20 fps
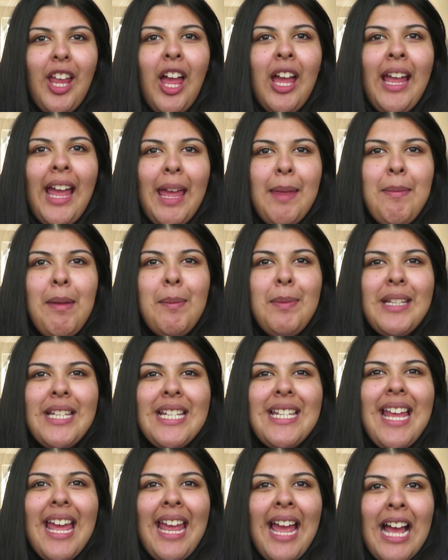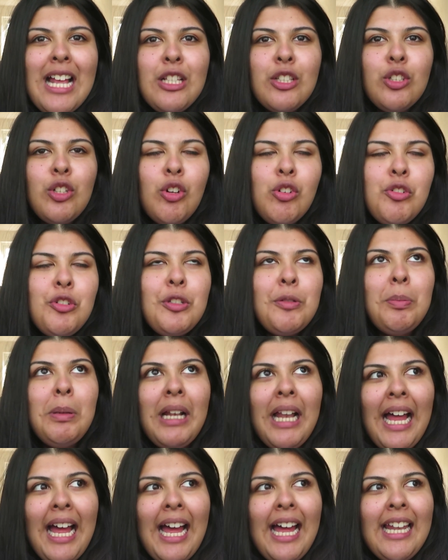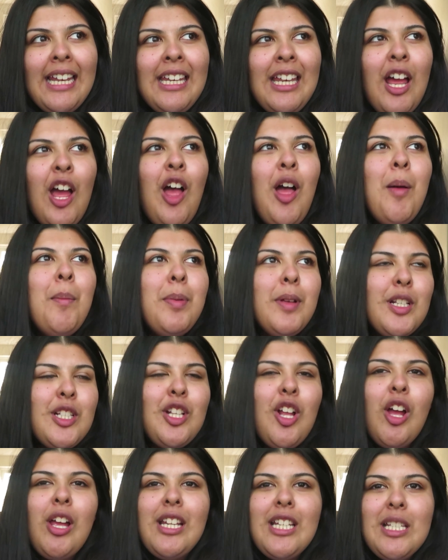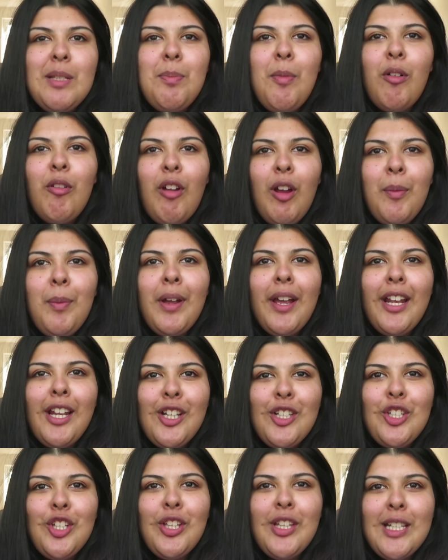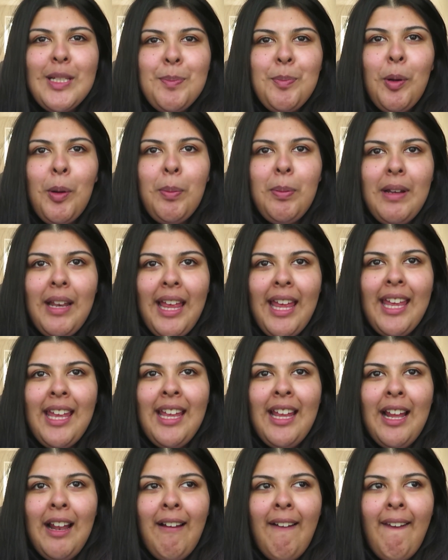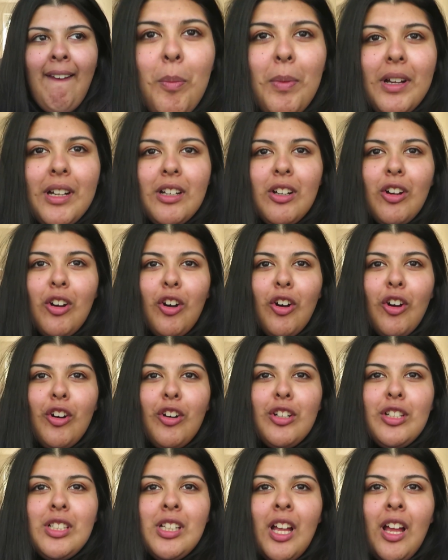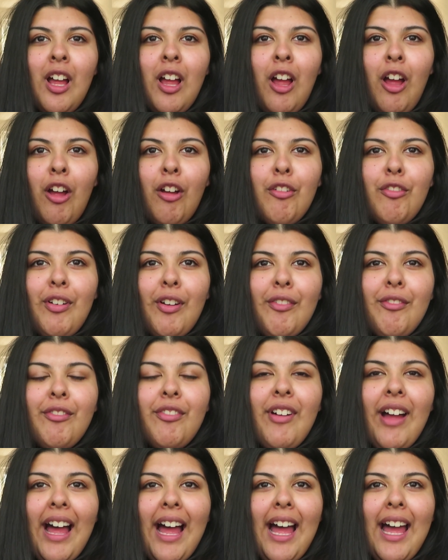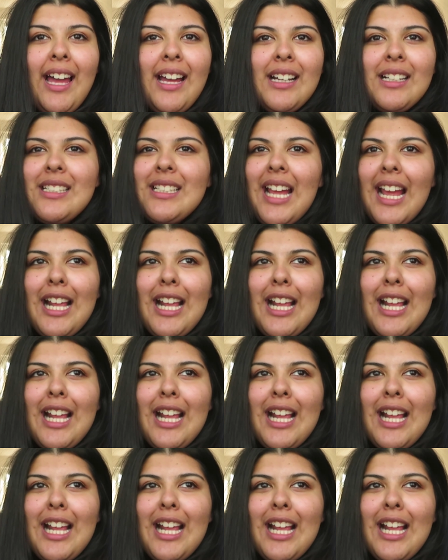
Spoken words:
Okay, maybe today hasn't gone to plan, but starting tomorrow, we're gonna do this properly. Oh my God, fun fact.